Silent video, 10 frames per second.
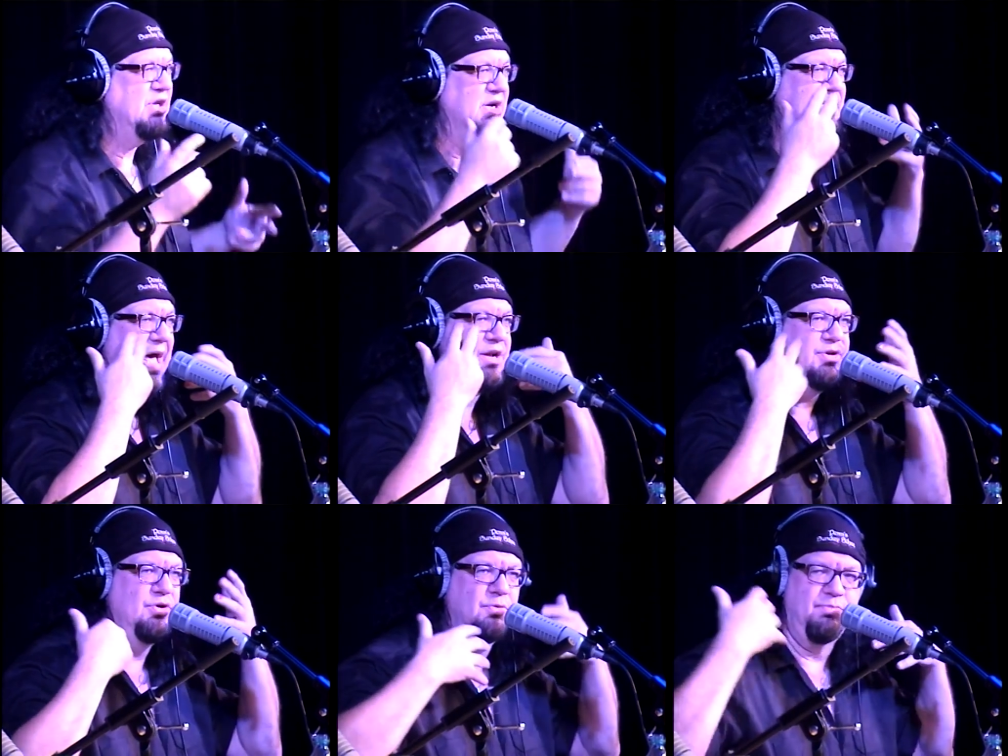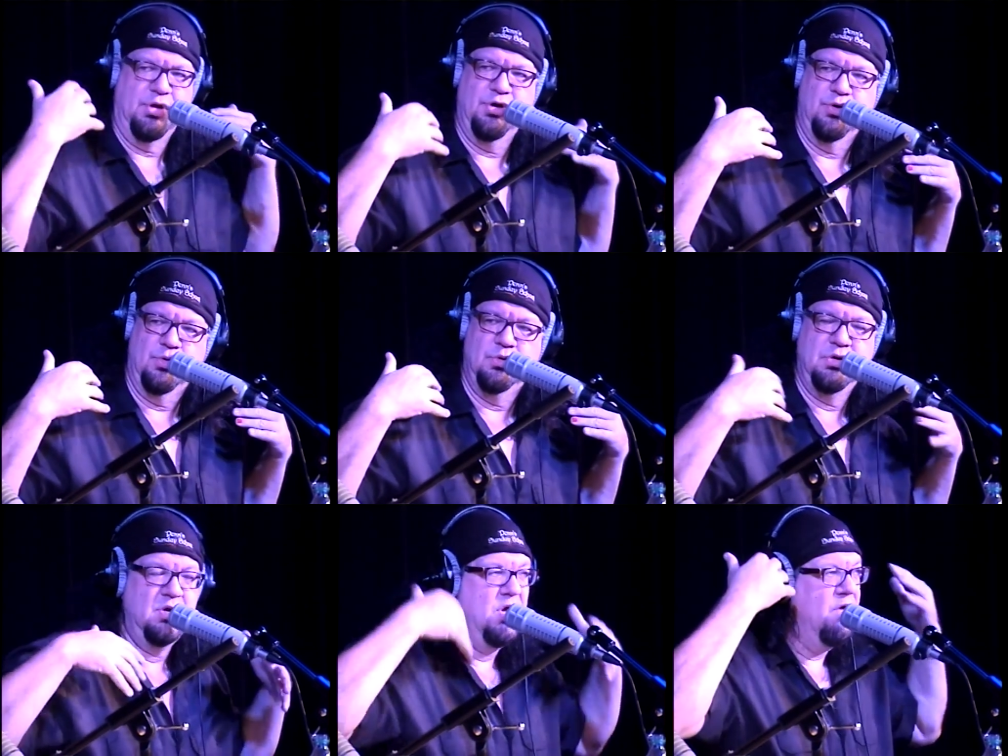uh, tattooed blue
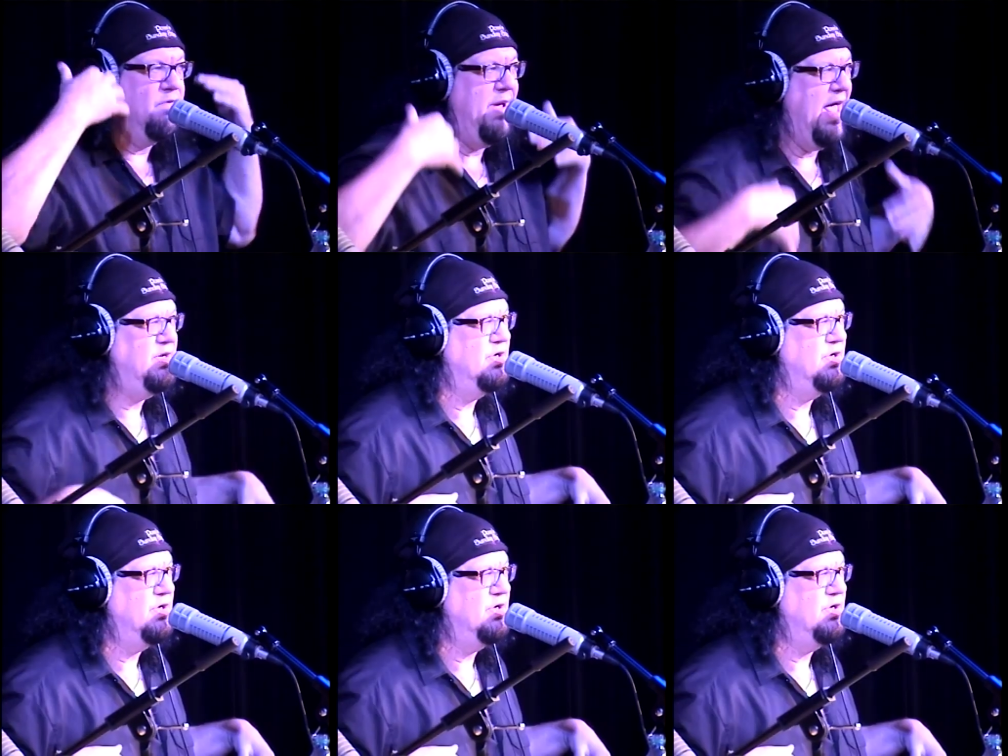from head to